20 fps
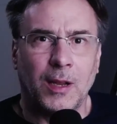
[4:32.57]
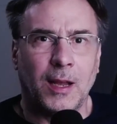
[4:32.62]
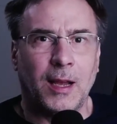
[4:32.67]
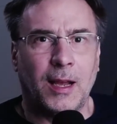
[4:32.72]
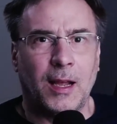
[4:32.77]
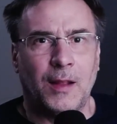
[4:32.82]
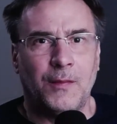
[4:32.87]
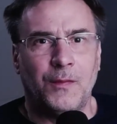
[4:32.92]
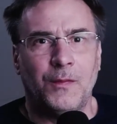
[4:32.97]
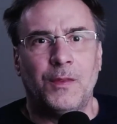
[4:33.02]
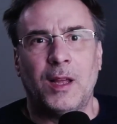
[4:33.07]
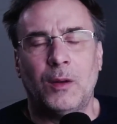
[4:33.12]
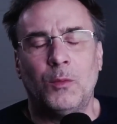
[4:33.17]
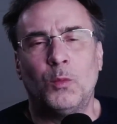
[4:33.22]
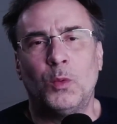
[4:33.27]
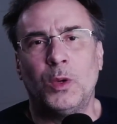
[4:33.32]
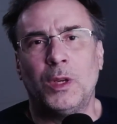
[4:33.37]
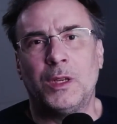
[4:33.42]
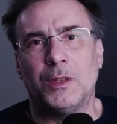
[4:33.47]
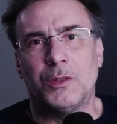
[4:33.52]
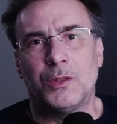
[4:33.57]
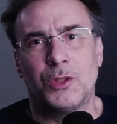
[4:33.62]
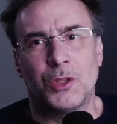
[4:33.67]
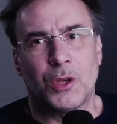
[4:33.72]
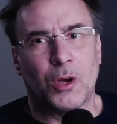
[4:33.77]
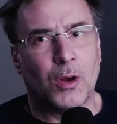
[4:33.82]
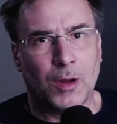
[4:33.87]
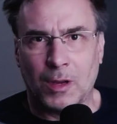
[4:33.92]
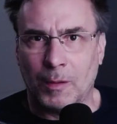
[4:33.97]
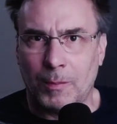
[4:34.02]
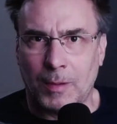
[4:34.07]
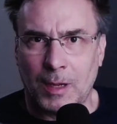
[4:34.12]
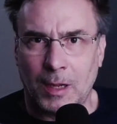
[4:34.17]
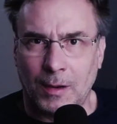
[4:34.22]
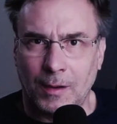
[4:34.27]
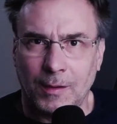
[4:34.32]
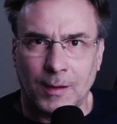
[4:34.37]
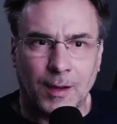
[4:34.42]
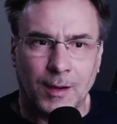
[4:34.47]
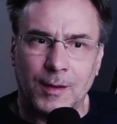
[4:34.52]
and then we can talk about
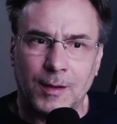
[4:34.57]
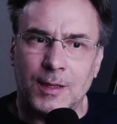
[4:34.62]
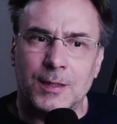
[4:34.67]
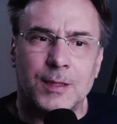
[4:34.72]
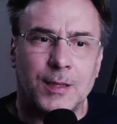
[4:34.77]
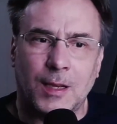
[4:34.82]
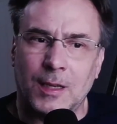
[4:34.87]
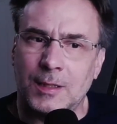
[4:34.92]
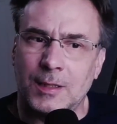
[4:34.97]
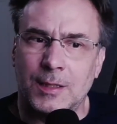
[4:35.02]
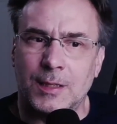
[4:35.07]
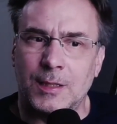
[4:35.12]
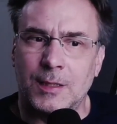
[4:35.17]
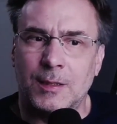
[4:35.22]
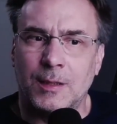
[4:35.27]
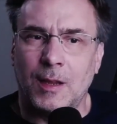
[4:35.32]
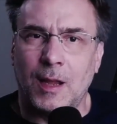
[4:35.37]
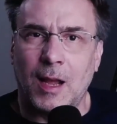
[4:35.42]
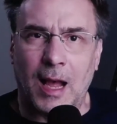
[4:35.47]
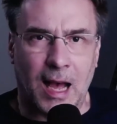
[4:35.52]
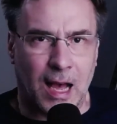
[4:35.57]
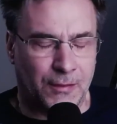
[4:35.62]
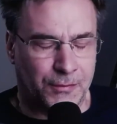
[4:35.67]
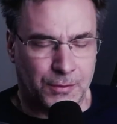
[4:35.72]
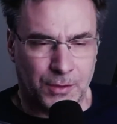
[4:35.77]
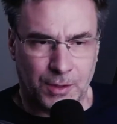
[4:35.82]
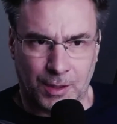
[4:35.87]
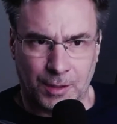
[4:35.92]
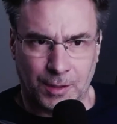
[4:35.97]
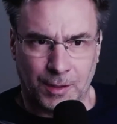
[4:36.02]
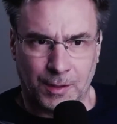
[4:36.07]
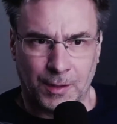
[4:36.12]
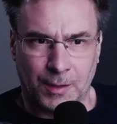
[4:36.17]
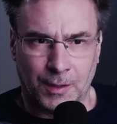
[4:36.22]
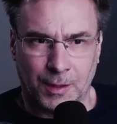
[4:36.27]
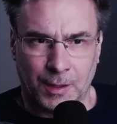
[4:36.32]
it and discuss it after.